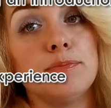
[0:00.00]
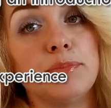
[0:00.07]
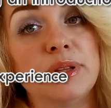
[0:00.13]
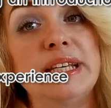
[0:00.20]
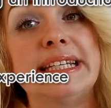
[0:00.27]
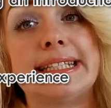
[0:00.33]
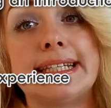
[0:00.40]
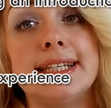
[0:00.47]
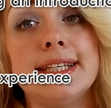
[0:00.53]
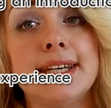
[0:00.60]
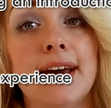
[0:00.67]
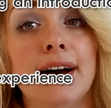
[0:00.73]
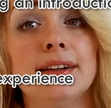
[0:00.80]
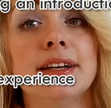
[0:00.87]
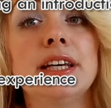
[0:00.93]
please
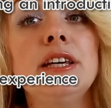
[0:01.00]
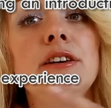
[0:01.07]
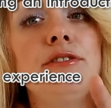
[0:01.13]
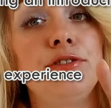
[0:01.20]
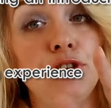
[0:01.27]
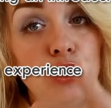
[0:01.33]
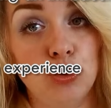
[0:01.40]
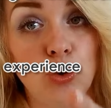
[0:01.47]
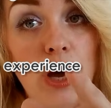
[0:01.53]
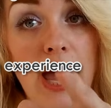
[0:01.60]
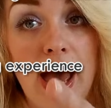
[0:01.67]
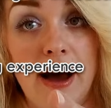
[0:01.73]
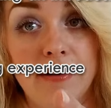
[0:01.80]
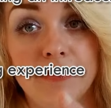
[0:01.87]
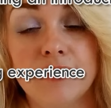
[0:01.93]
tell if you
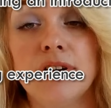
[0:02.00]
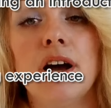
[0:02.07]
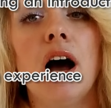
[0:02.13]
have